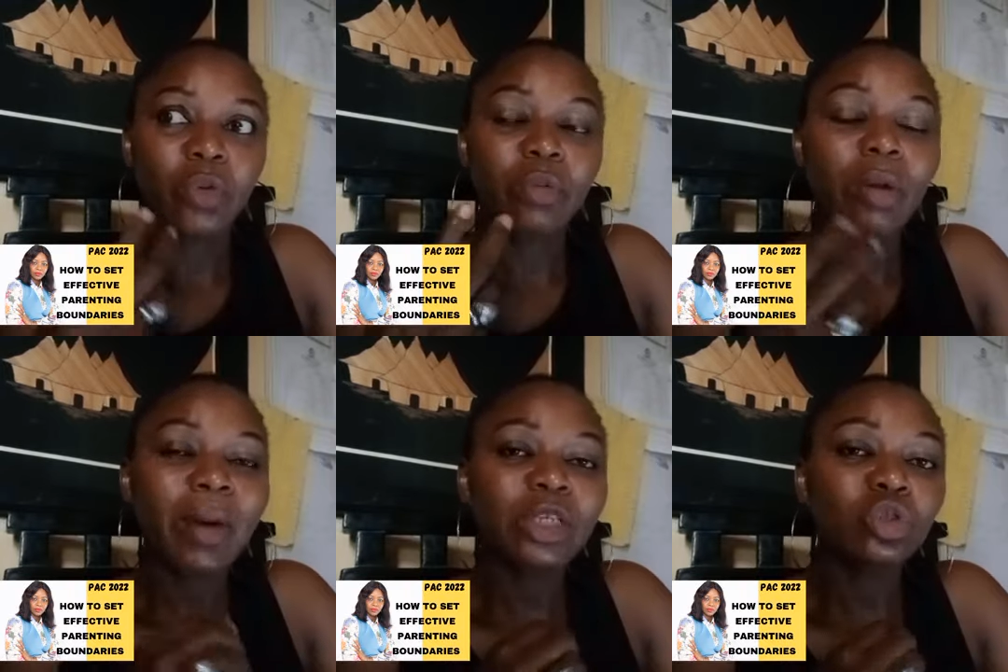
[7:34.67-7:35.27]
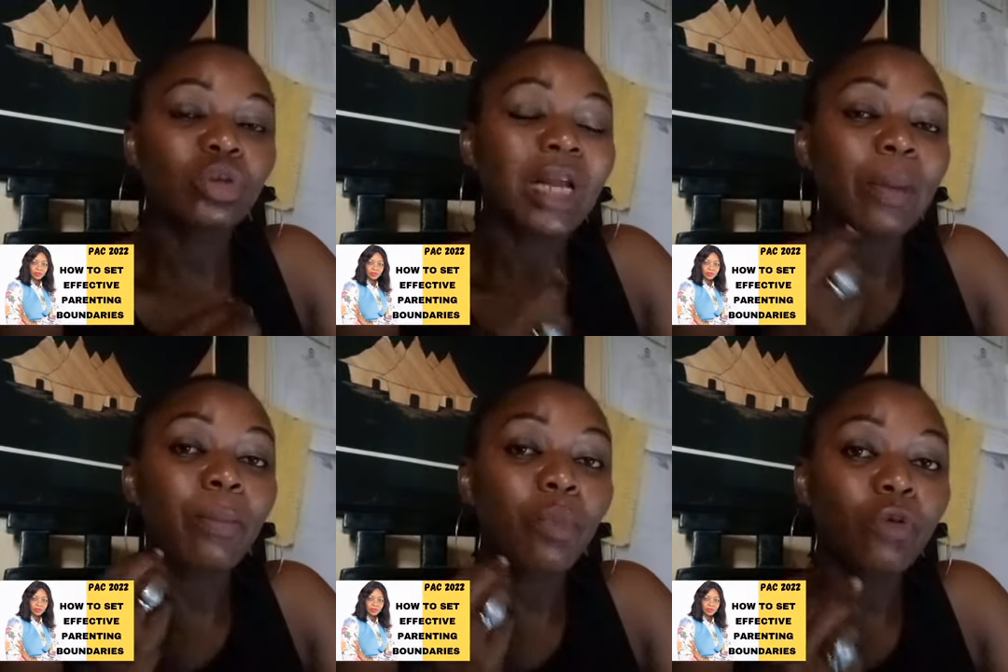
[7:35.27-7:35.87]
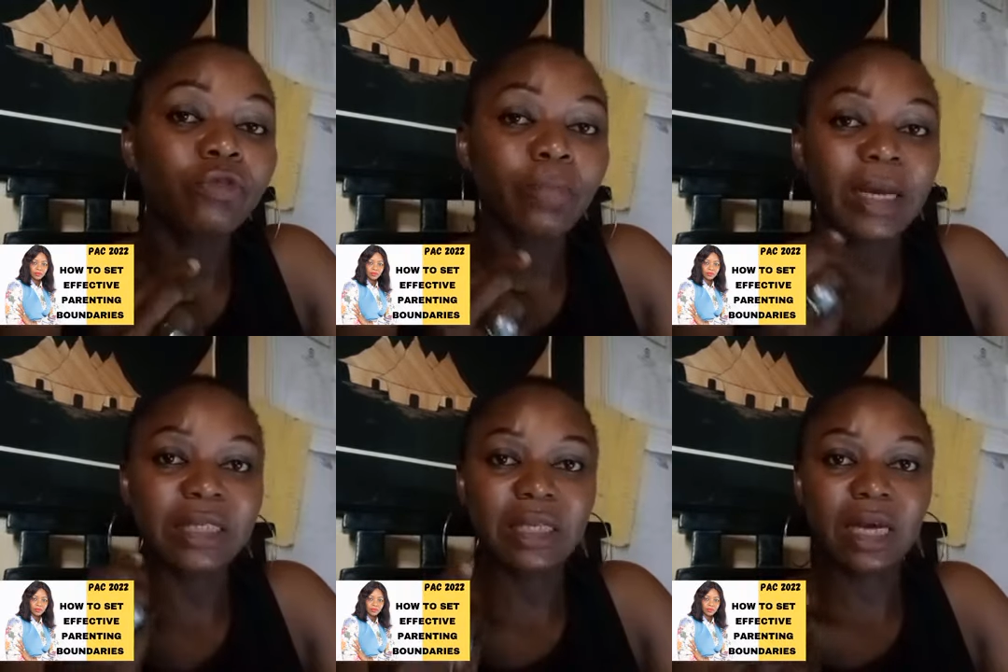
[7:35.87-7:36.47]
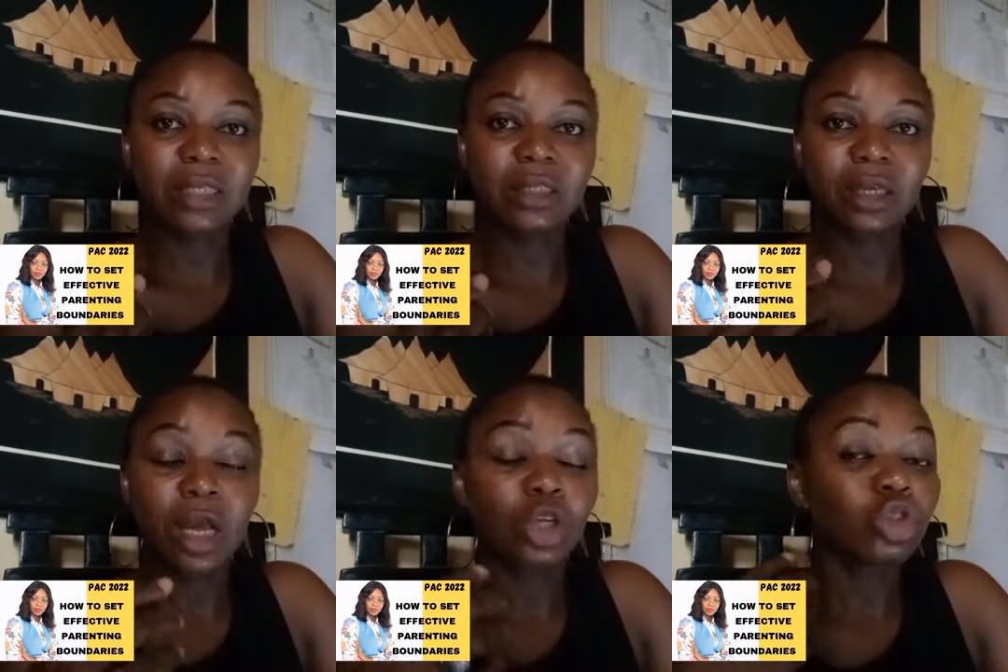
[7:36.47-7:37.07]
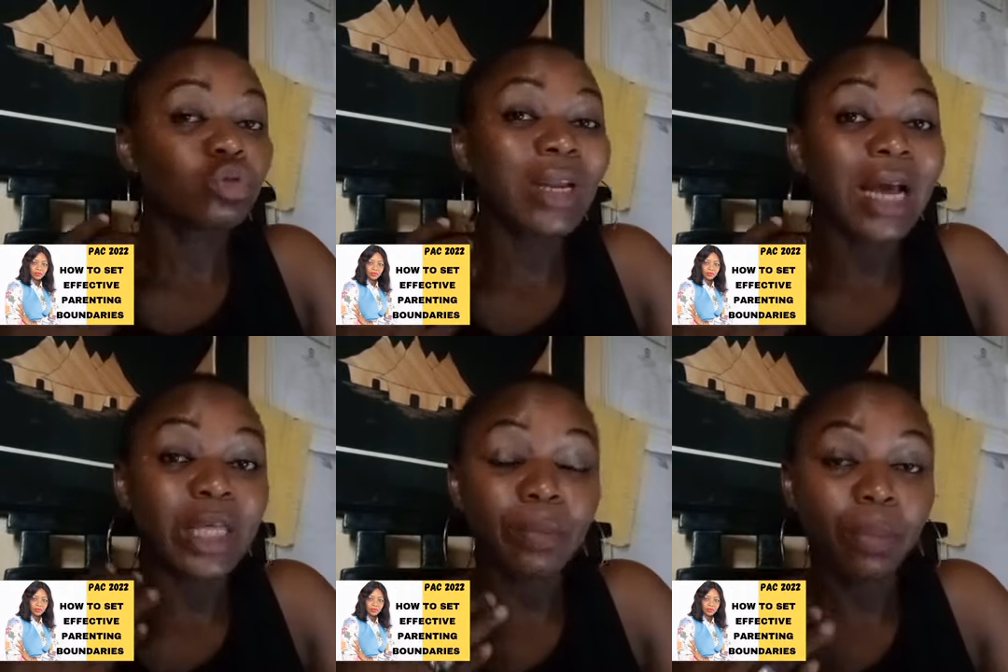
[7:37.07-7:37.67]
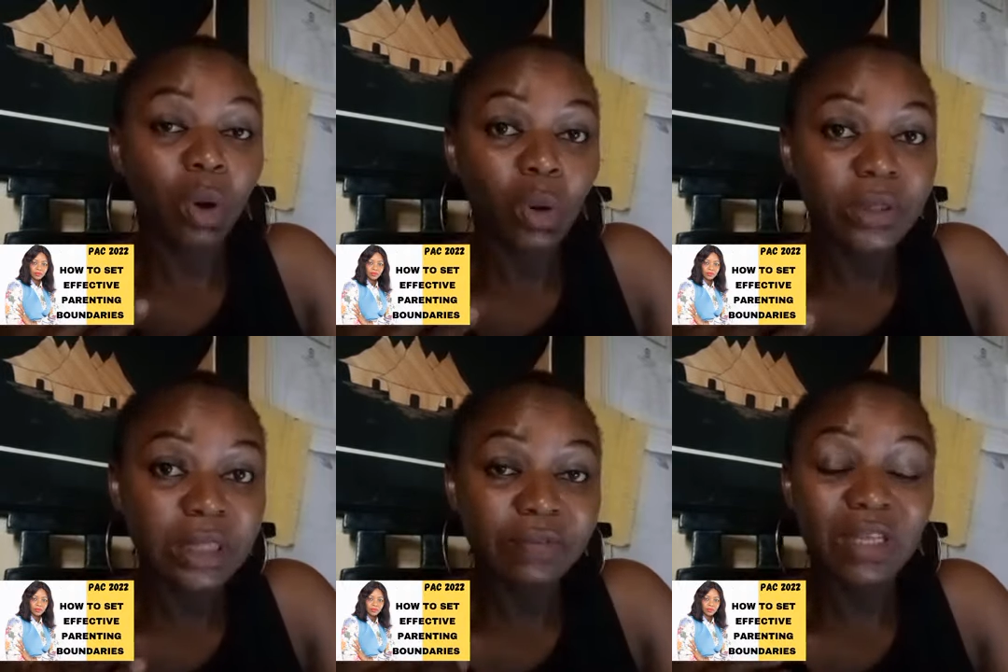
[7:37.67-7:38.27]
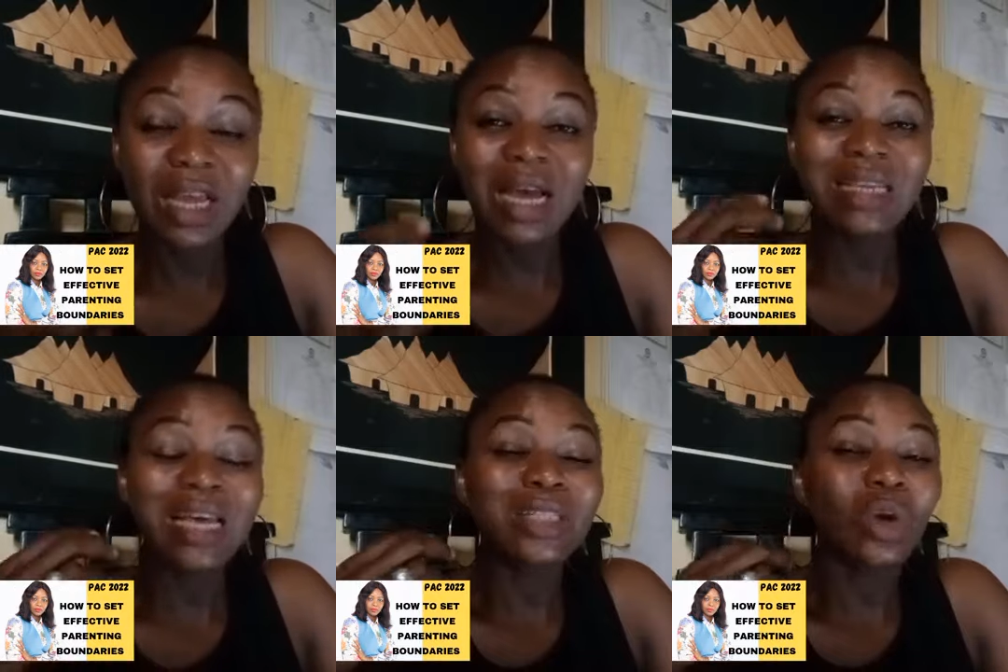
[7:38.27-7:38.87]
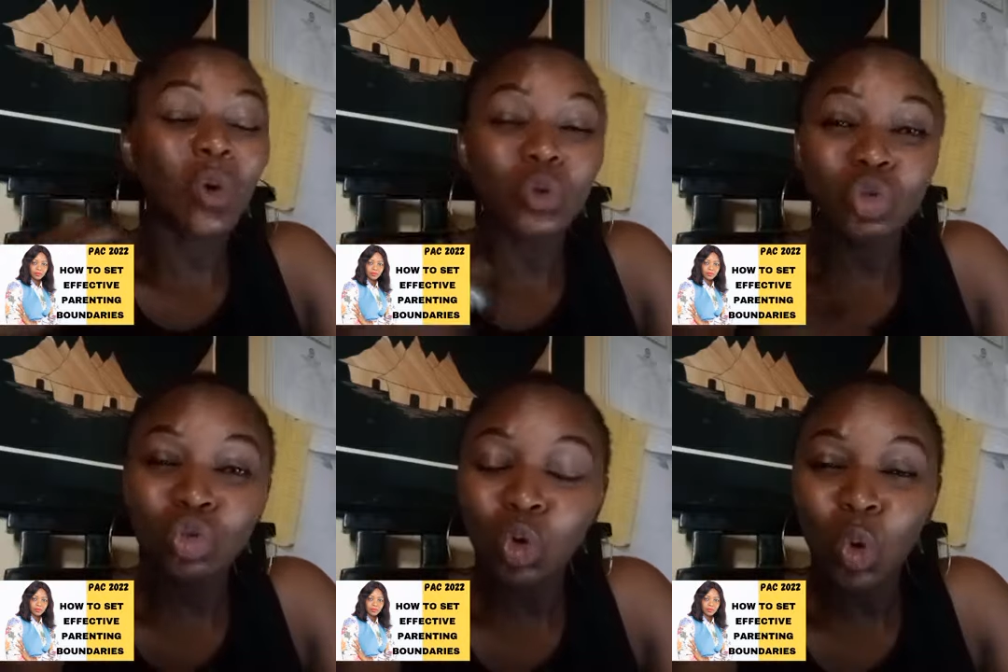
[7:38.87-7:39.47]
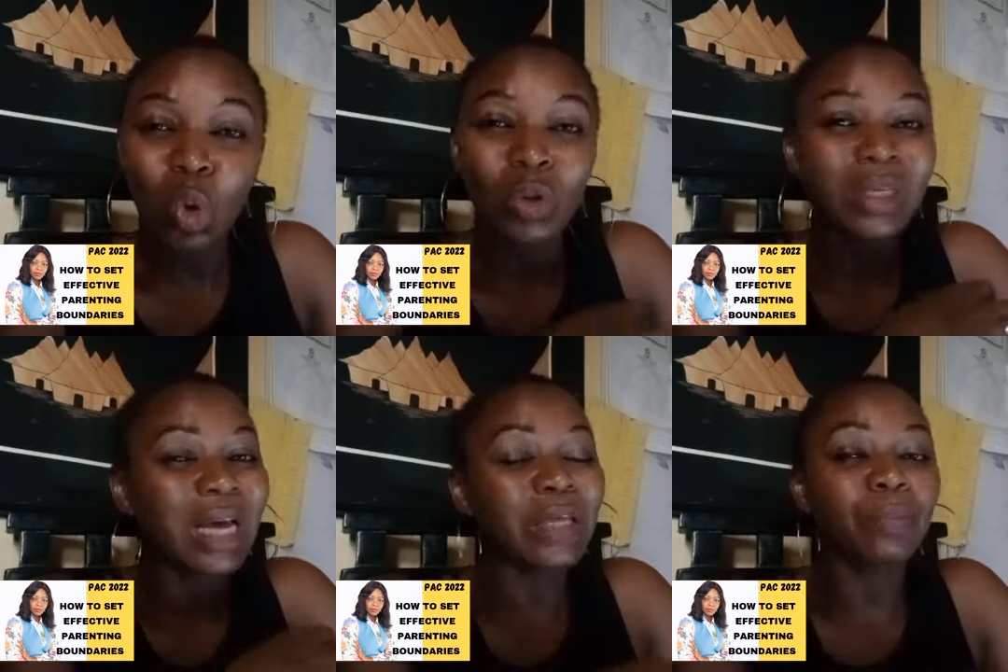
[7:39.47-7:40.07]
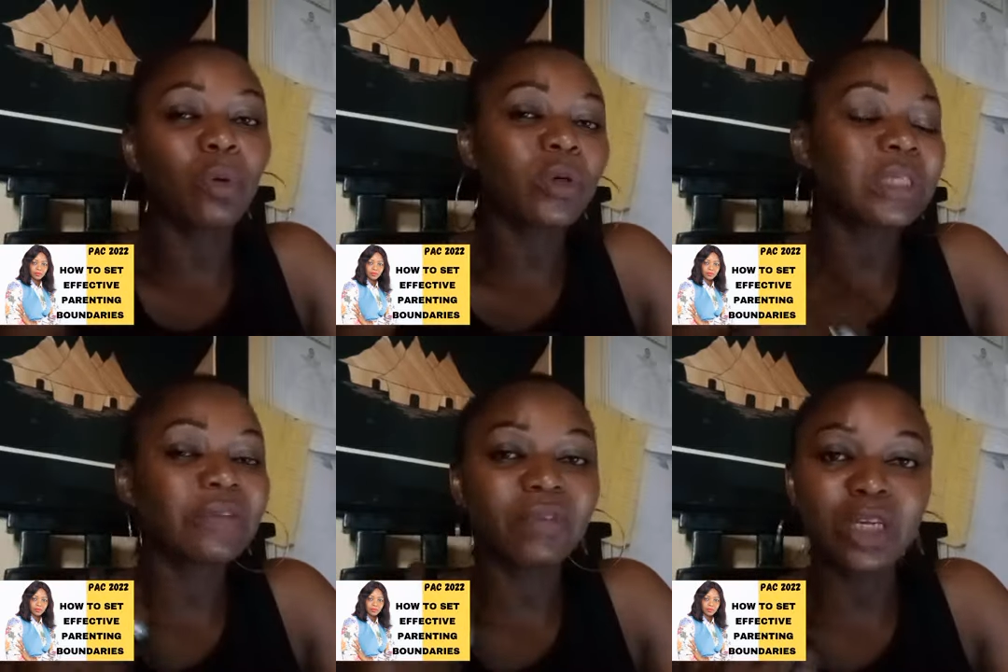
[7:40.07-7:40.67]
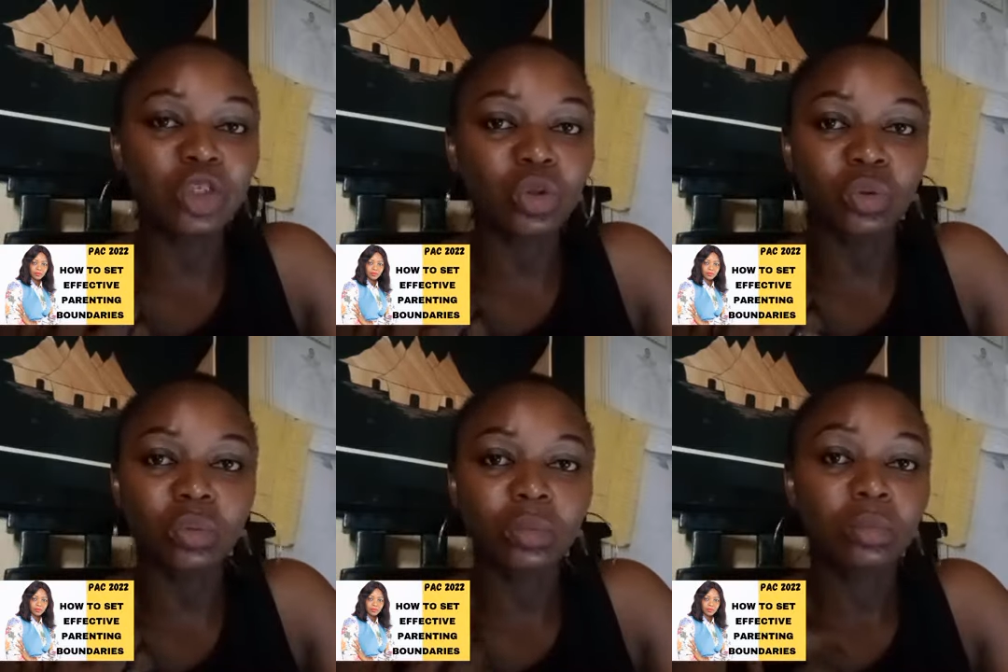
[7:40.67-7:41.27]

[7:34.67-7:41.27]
Remember, children are moved by sight. Children are impulsive. They can't yet control their impulsive nature.